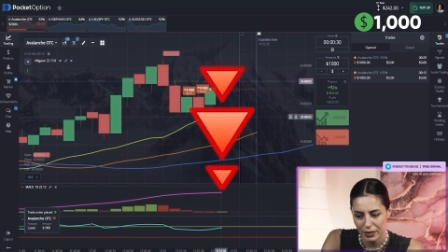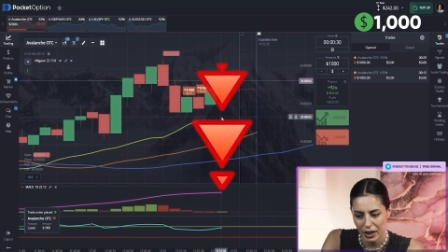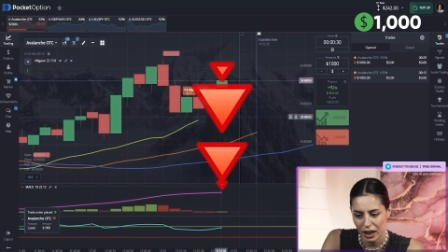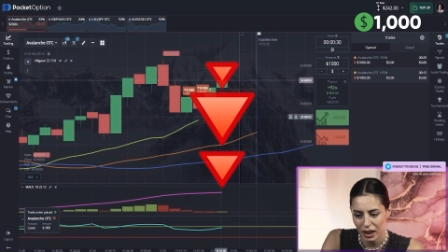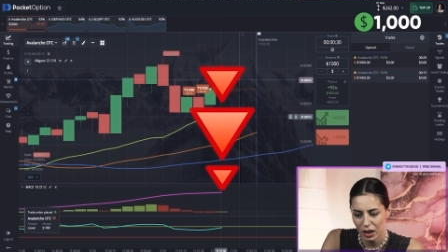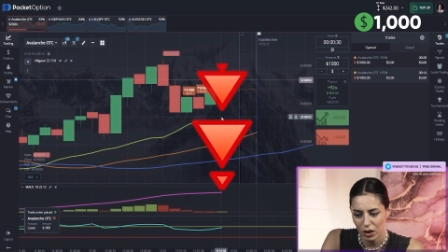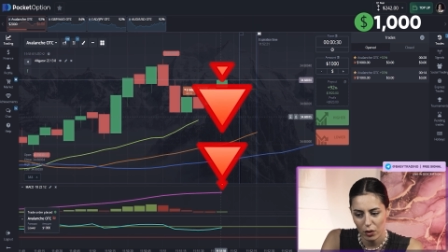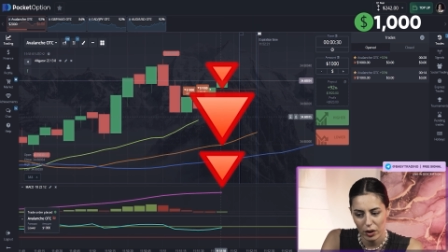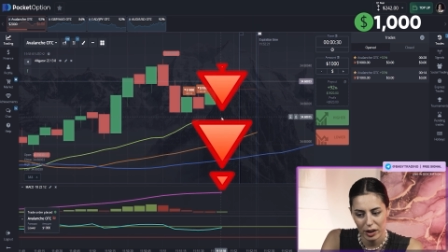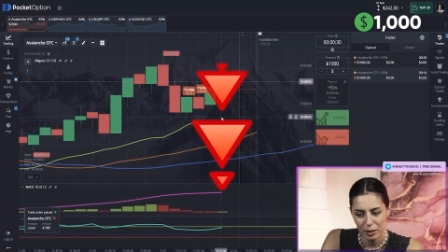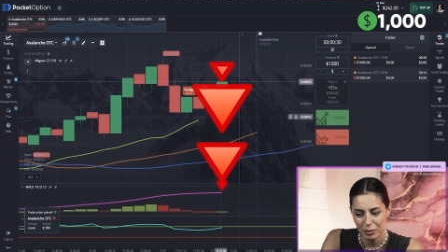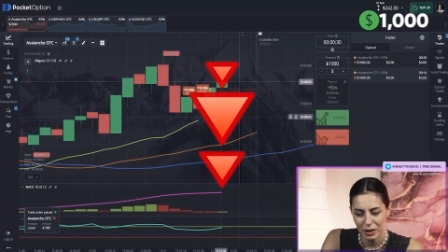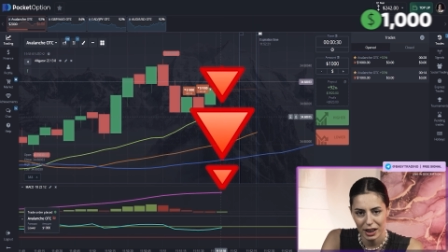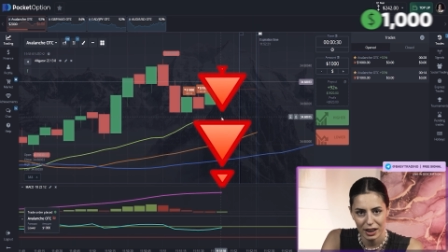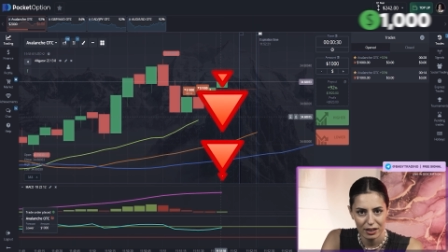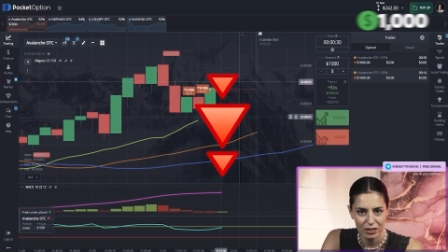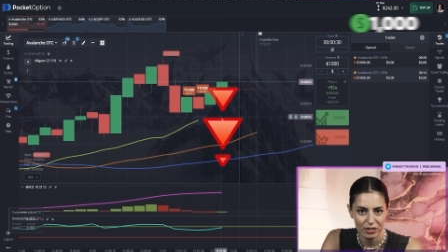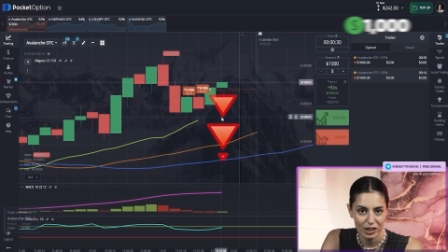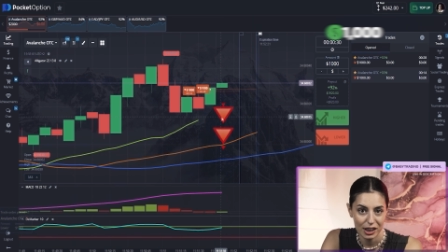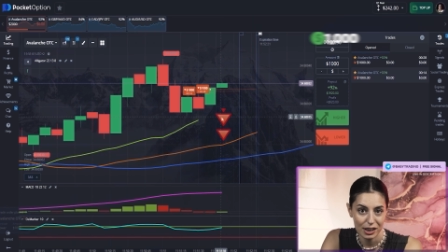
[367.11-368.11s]
I know I'm
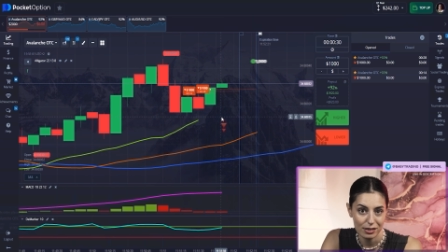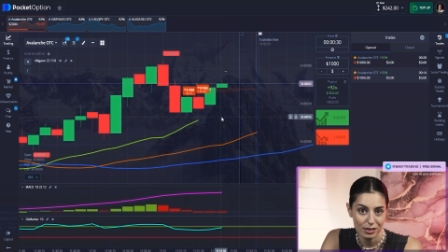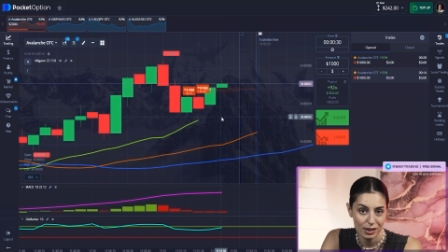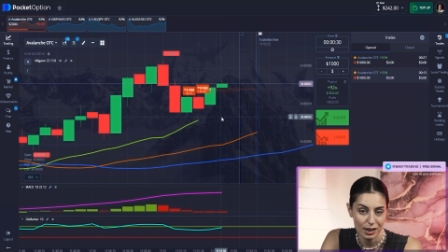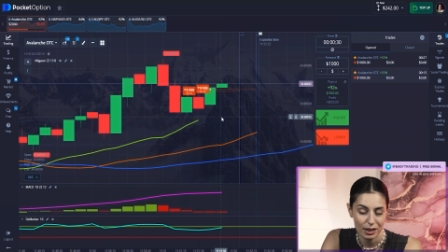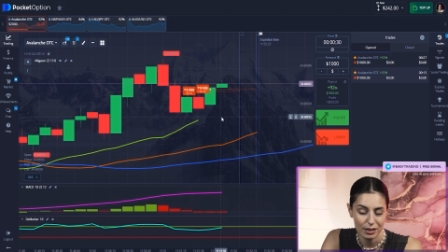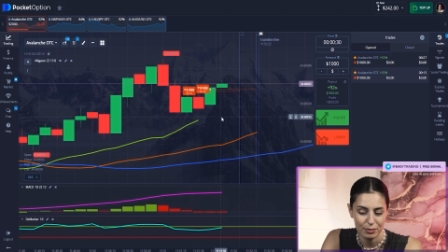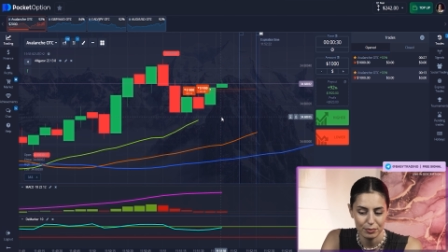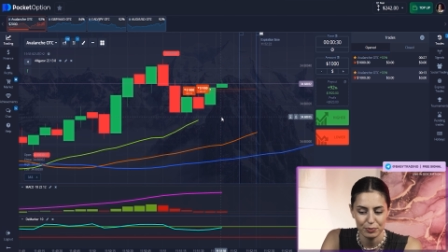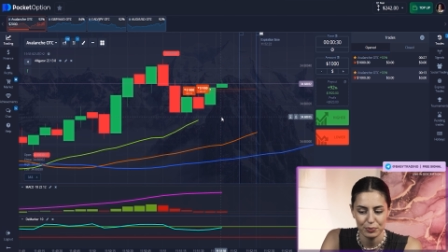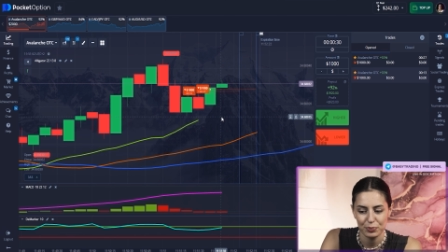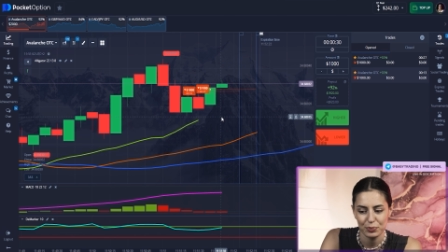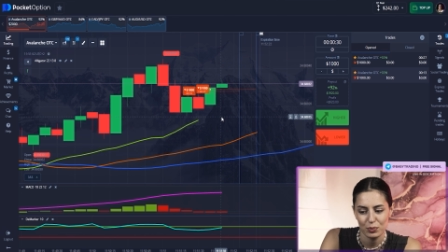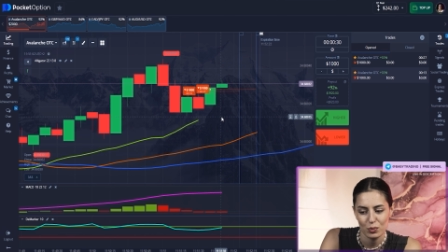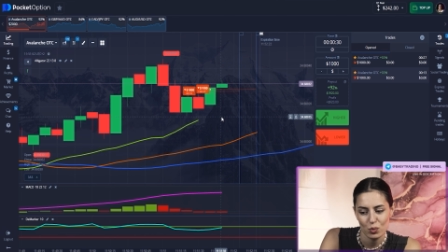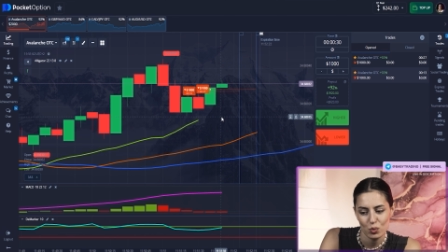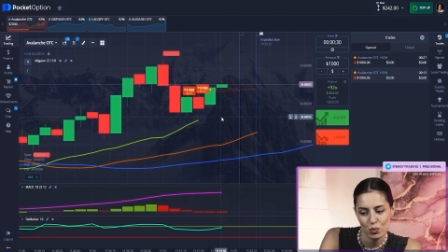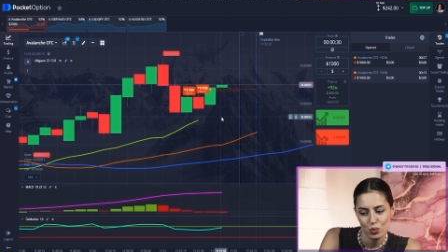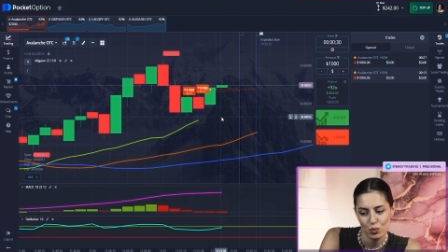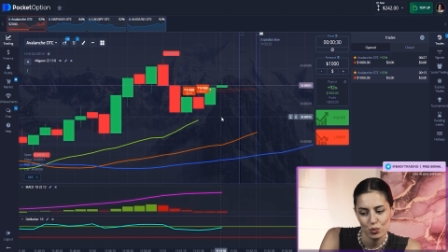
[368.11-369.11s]
getting crazy,
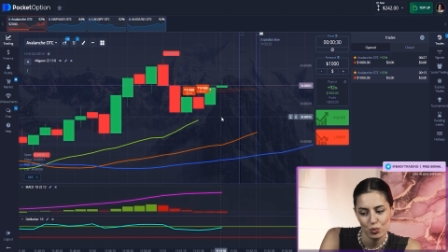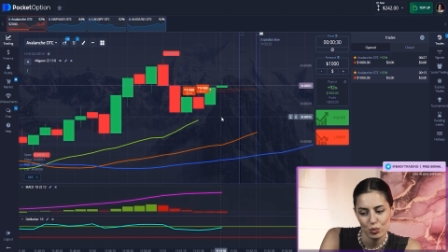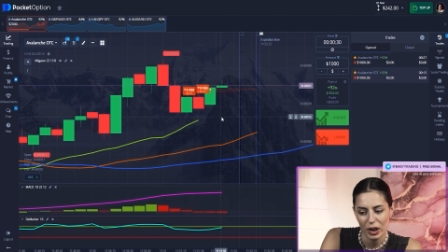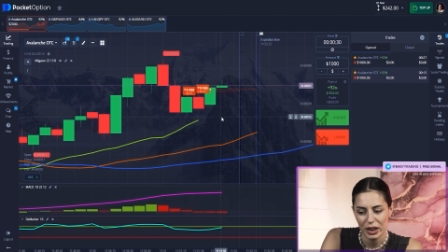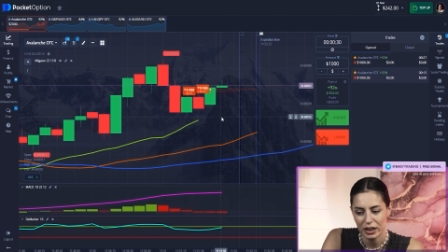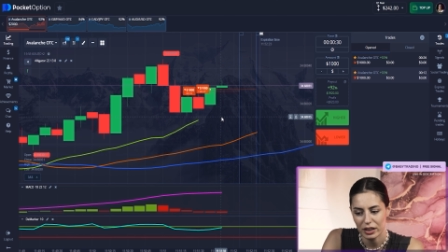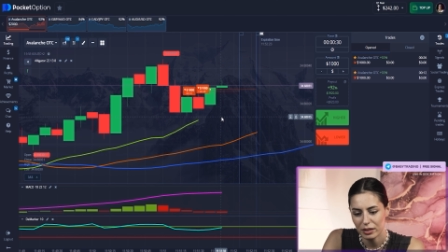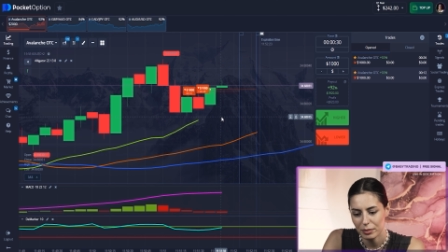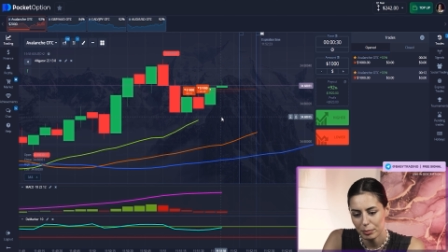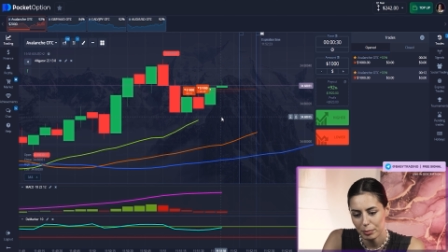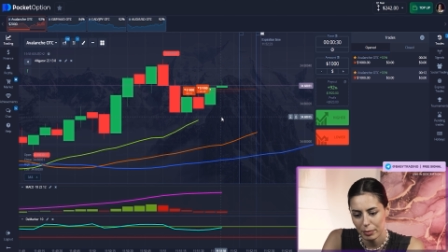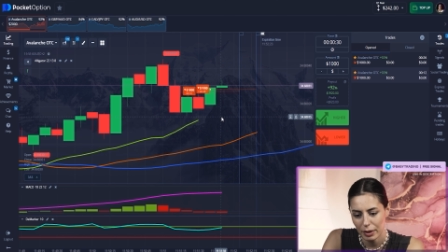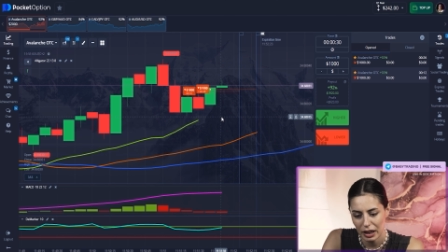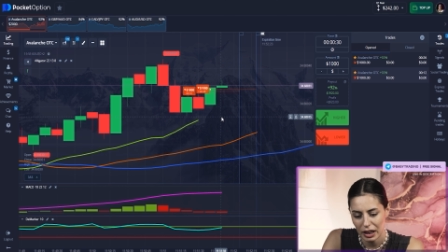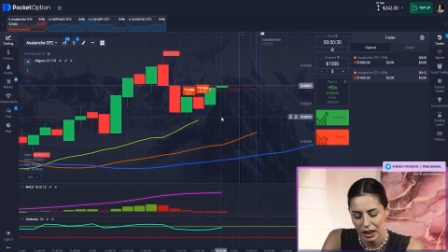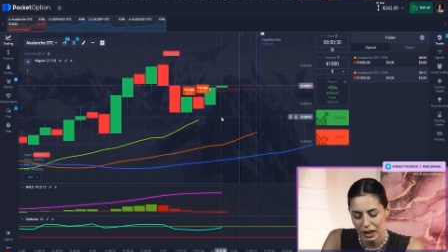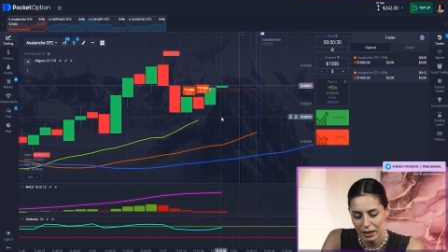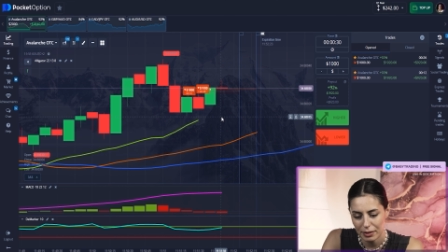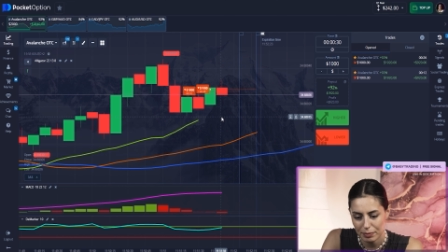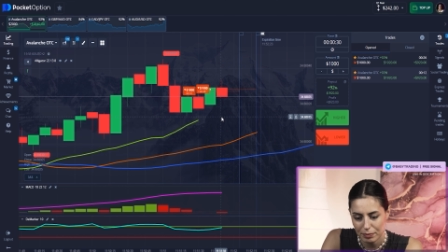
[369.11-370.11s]

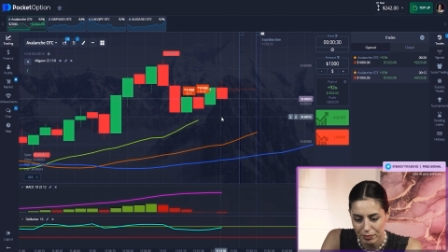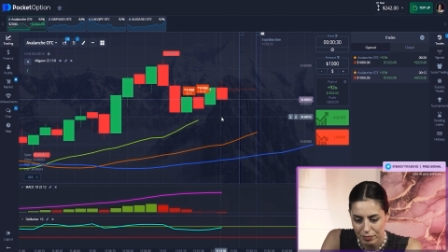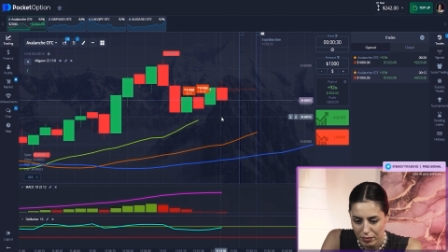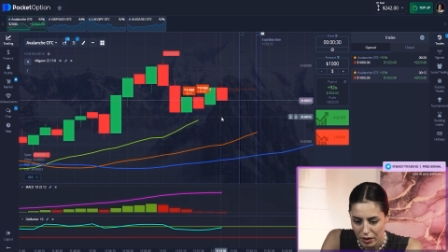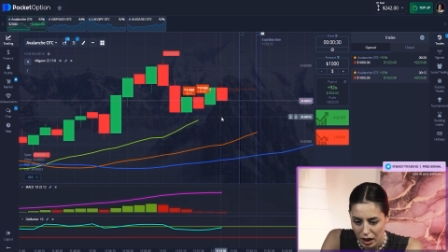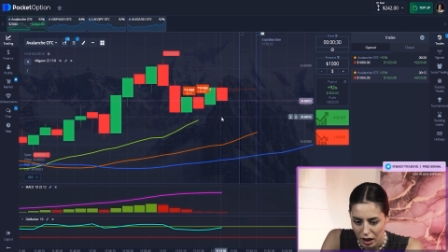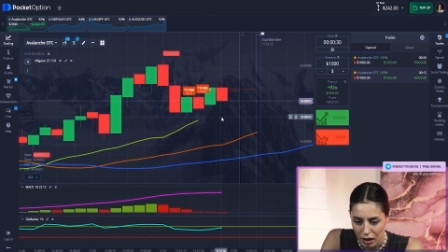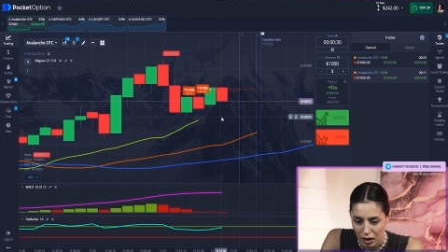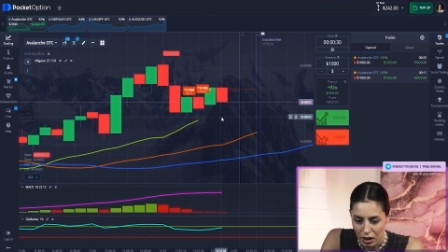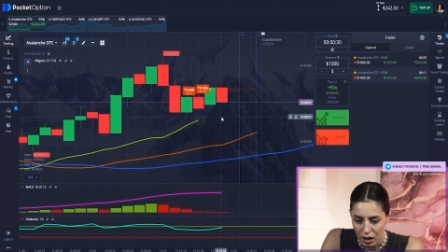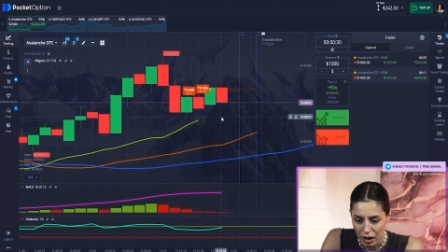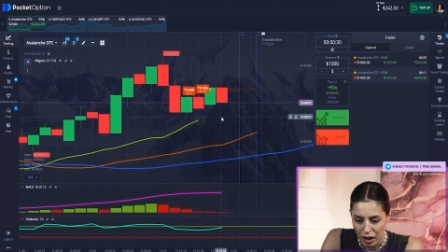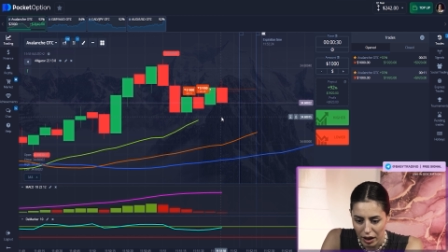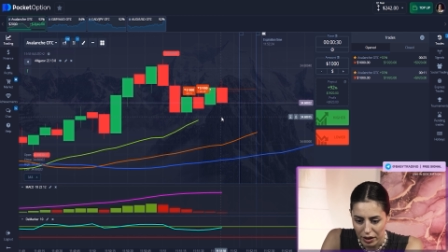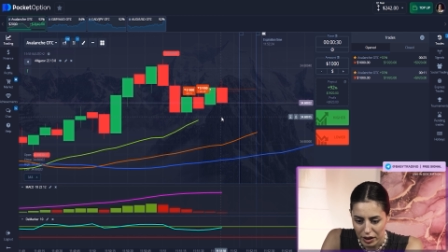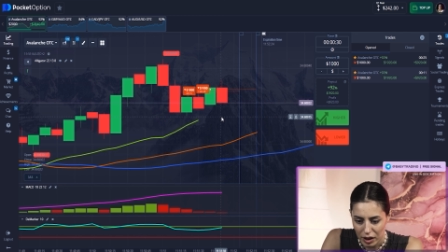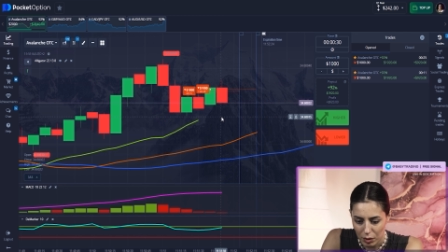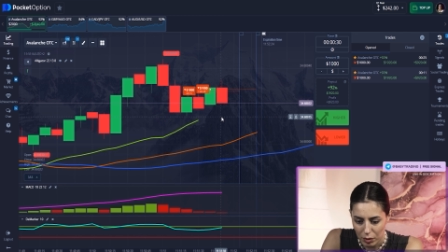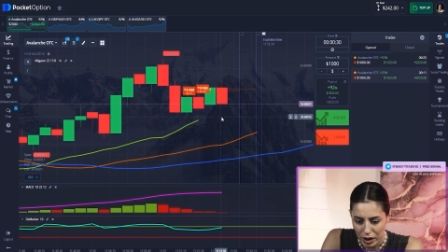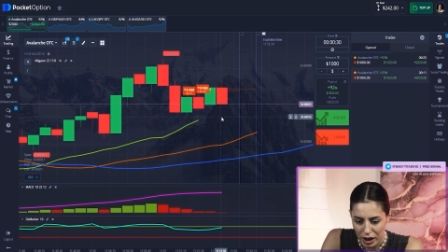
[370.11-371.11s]
but
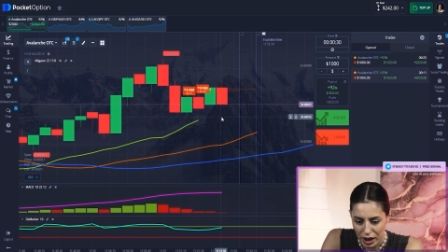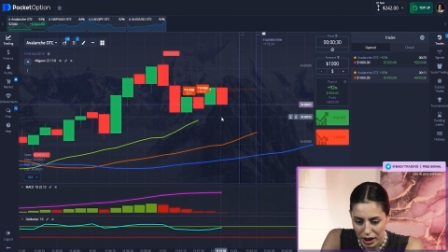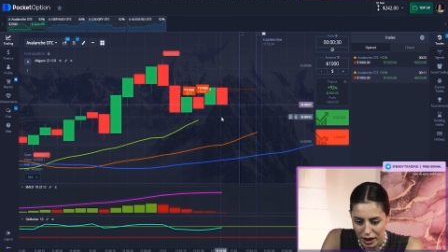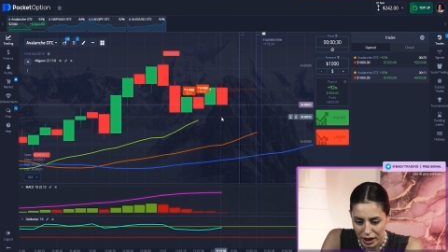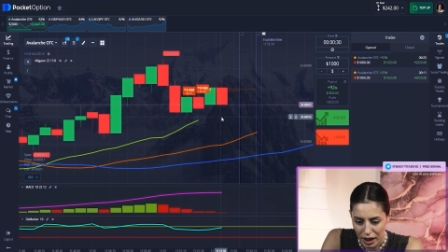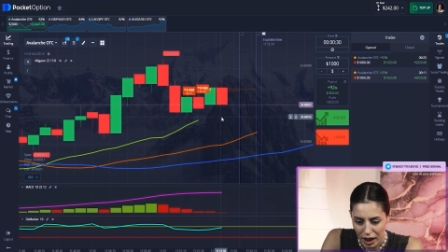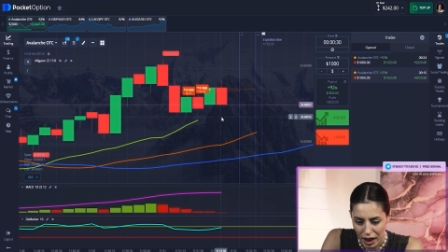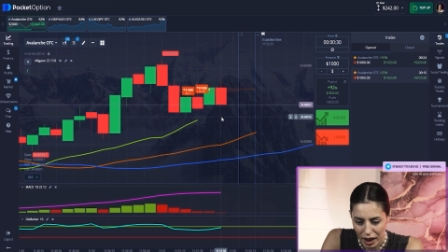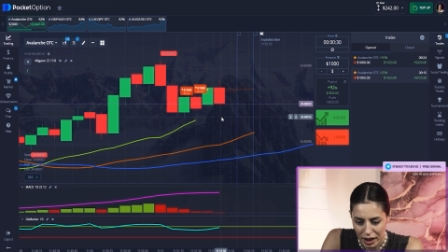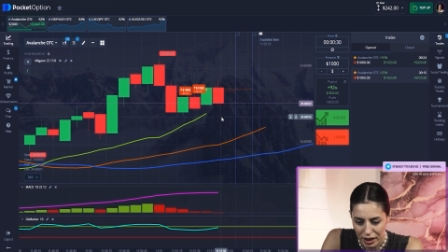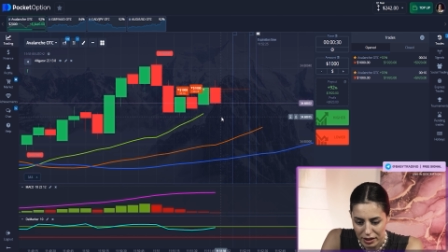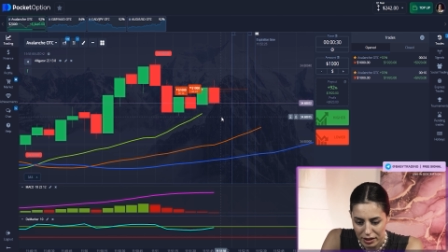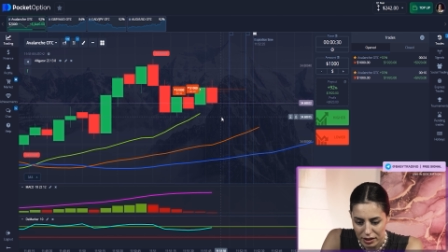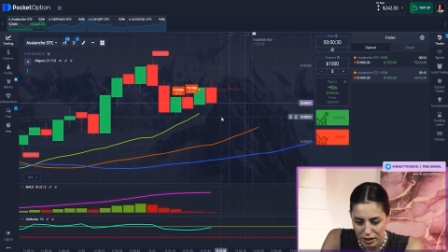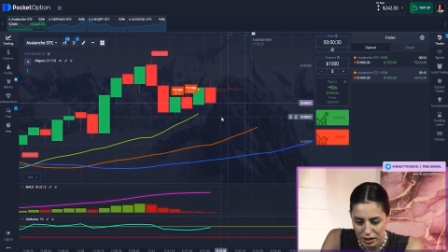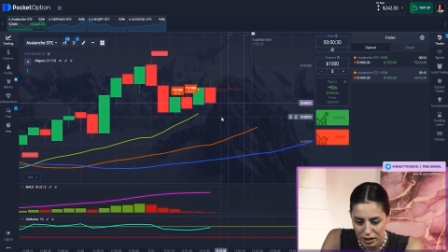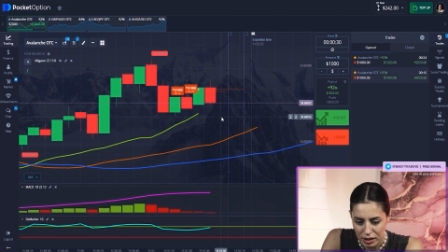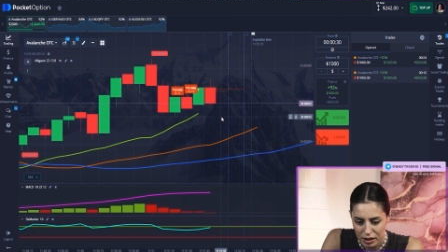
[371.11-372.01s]
I think we're gonna get